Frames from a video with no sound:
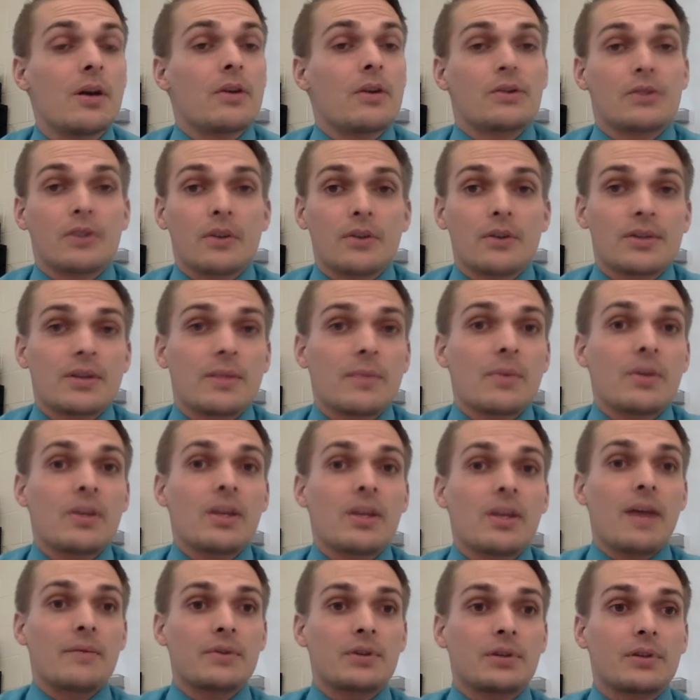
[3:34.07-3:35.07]
So it's something
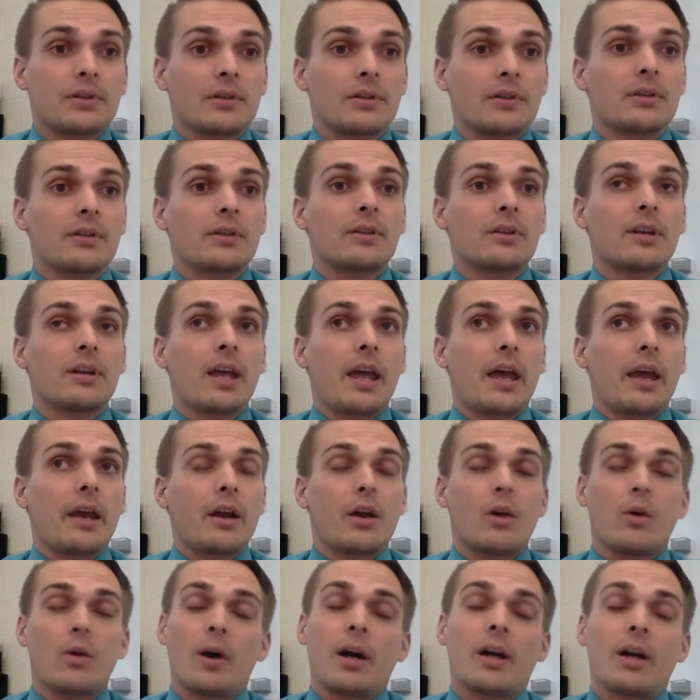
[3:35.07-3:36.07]
you have to learn and
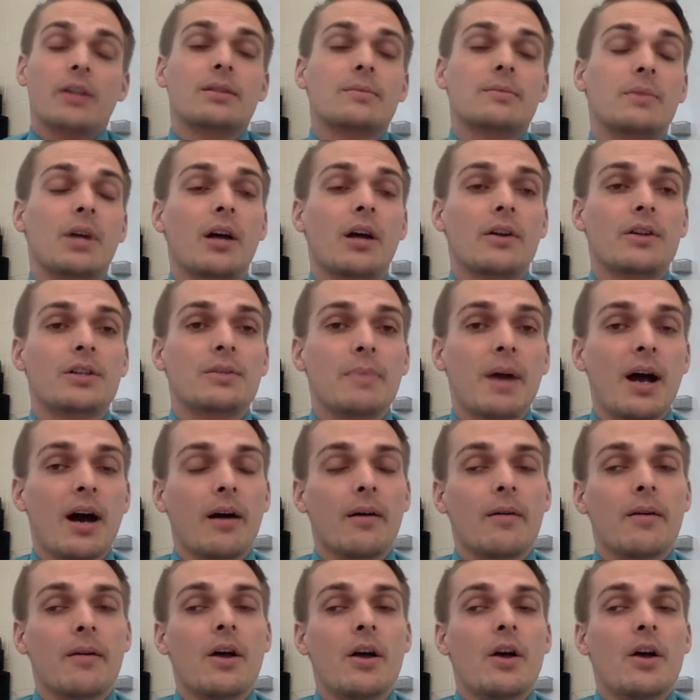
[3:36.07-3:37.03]
acquire some knowledge about.